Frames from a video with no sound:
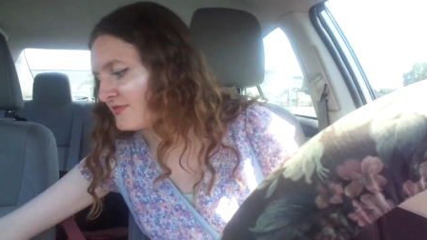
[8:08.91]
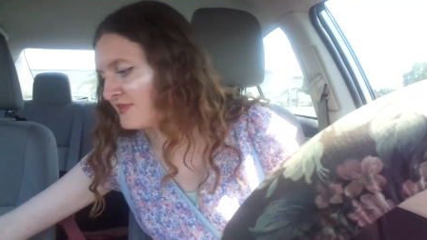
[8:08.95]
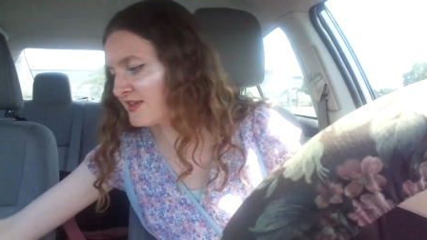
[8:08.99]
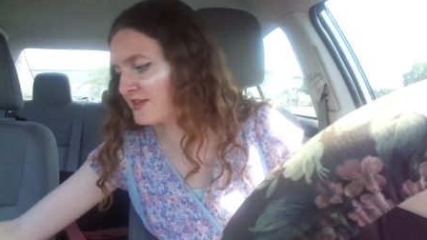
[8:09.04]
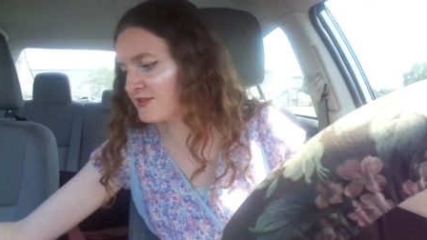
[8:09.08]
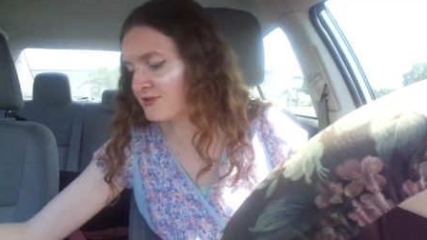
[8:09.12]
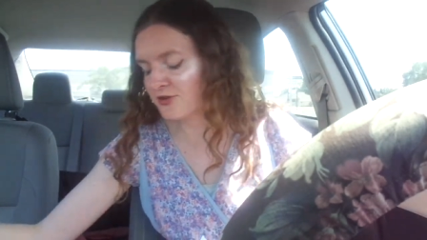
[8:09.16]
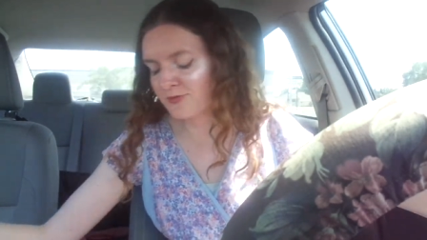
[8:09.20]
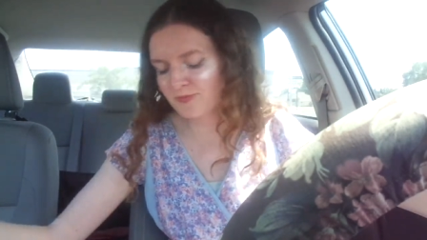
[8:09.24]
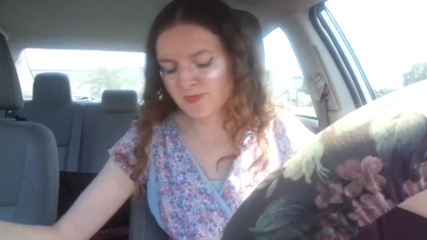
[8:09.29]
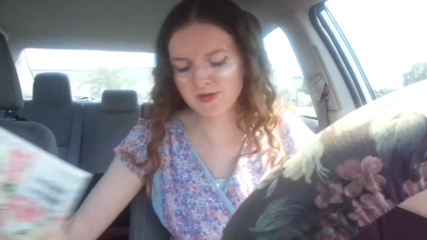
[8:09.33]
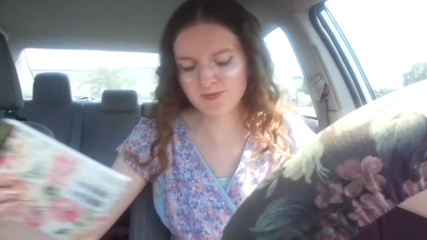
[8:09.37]

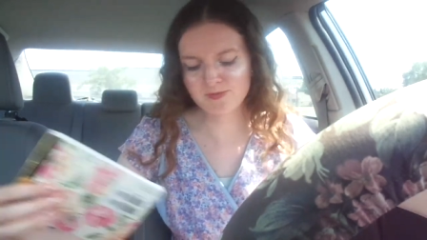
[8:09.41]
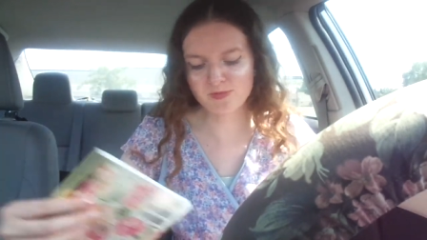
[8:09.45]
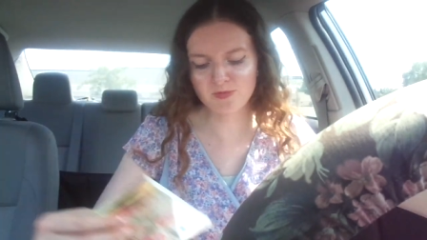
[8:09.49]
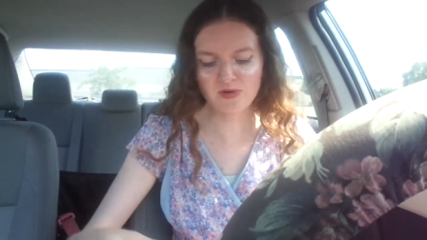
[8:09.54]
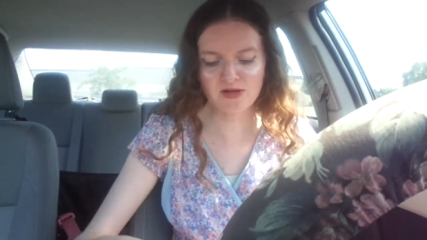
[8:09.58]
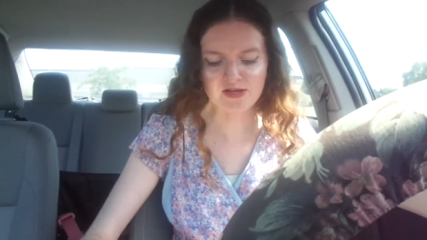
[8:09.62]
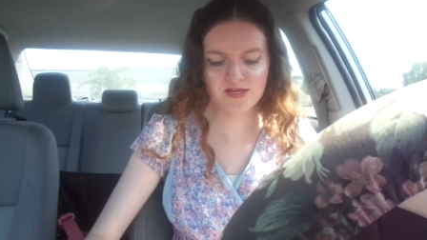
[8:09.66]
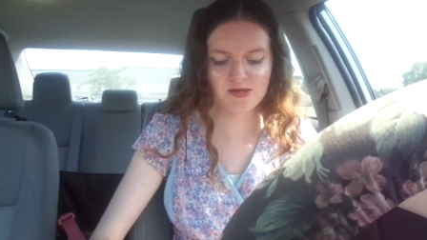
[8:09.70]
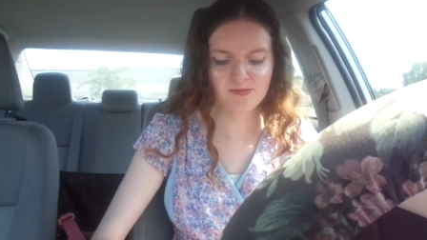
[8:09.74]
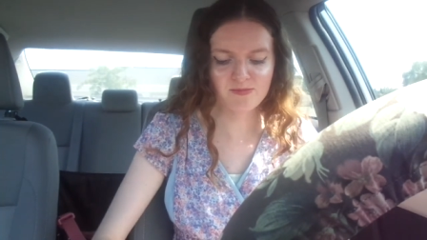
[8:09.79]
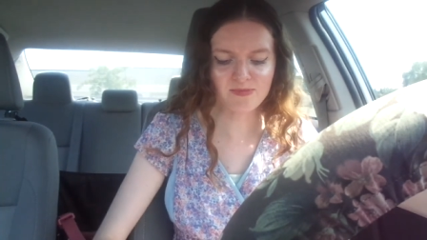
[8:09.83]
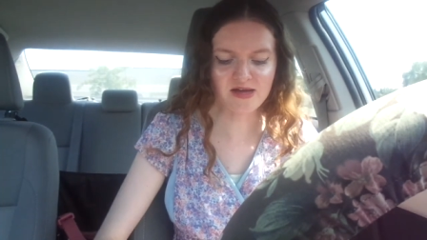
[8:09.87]
And there are people
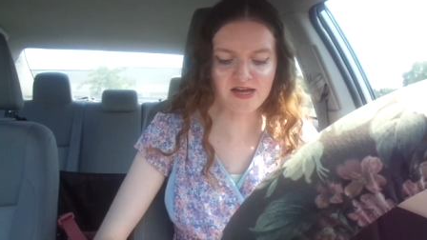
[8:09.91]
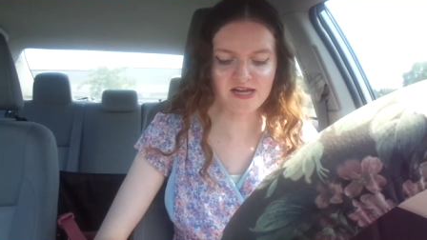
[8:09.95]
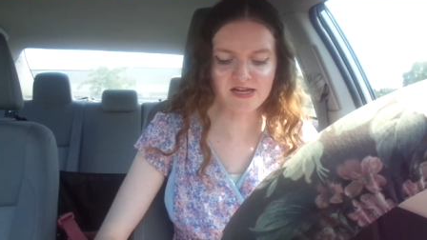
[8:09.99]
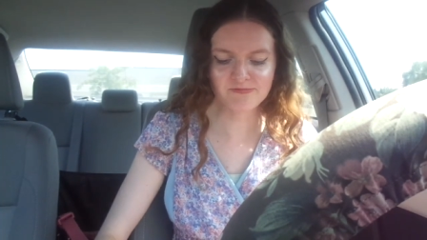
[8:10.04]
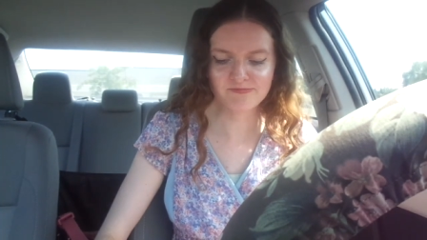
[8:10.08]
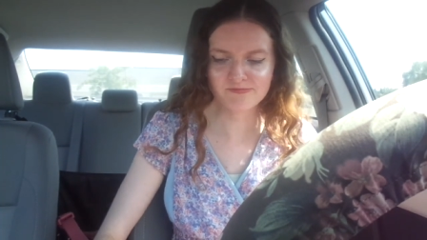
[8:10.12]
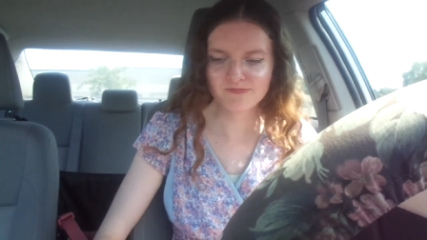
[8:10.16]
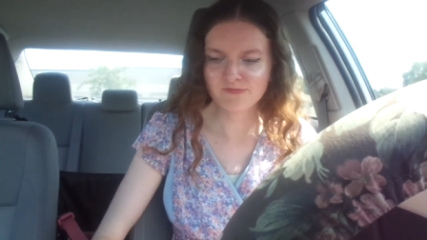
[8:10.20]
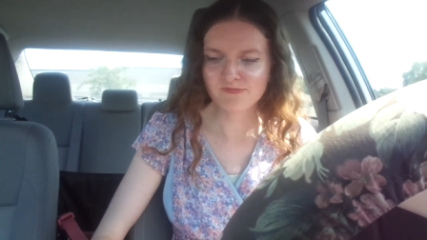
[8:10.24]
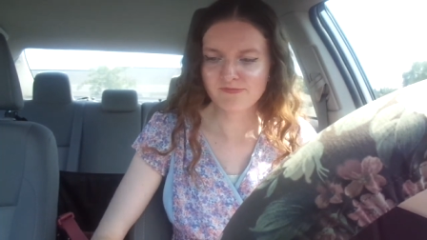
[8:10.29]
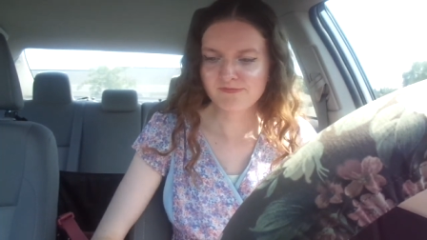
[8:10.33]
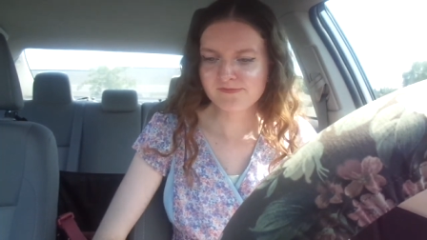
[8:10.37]
walking by.
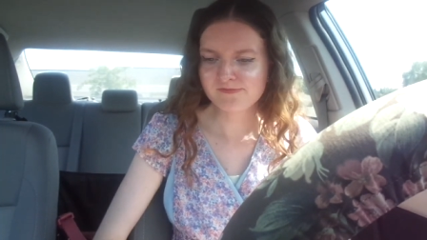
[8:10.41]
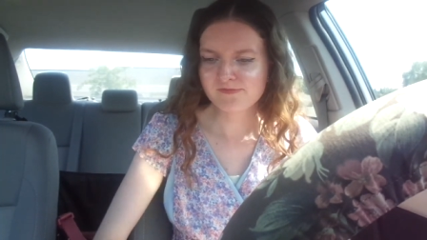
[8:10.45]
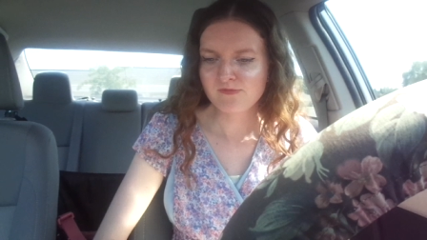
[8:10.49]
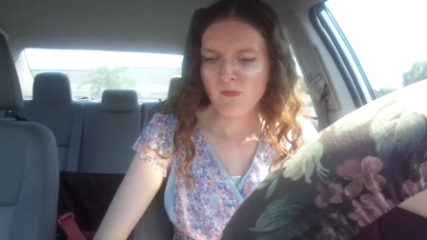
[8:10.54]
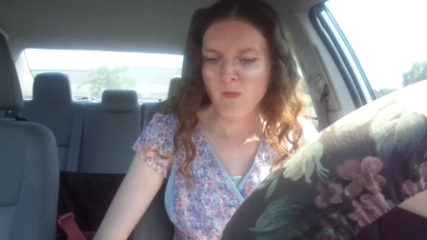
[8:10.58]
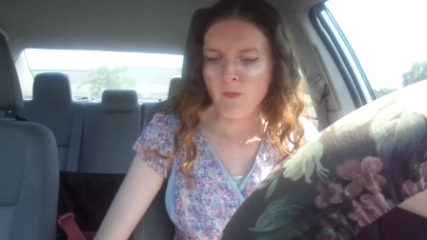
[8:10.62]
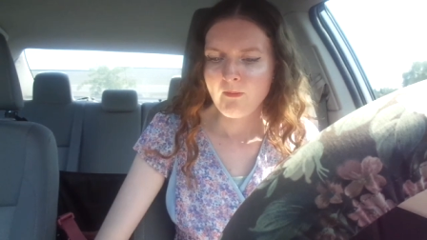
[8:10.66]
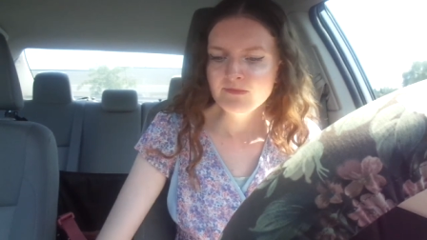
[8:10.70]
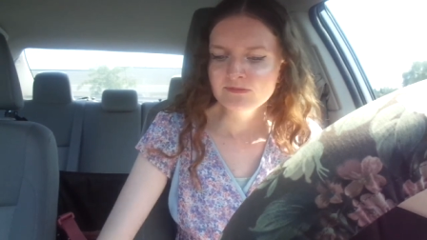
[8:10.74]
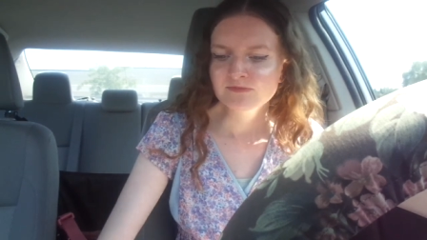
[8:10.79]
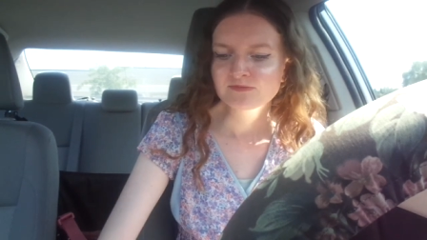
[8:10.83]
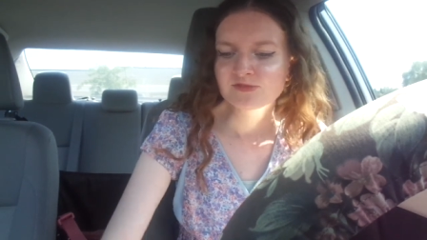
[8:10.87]

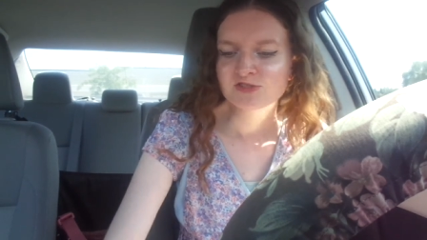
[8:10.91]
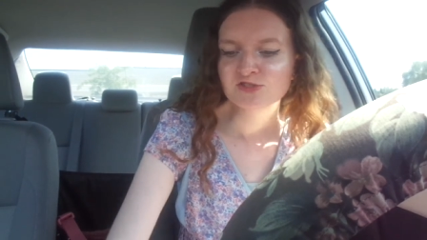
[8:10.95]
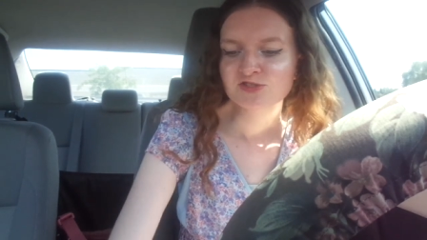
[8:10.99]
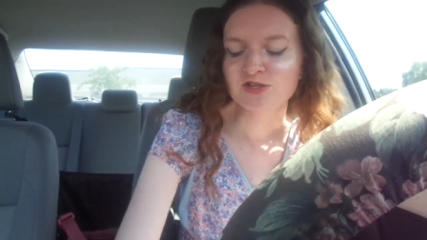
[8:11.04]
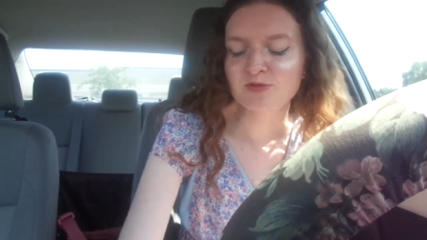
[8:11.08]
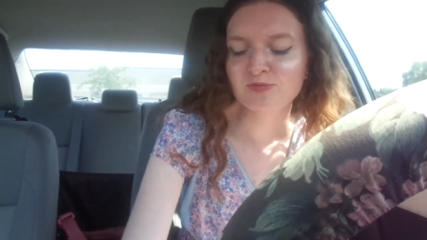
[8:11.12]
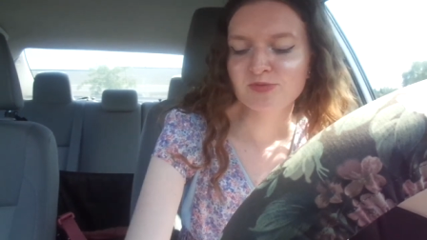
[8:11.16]
So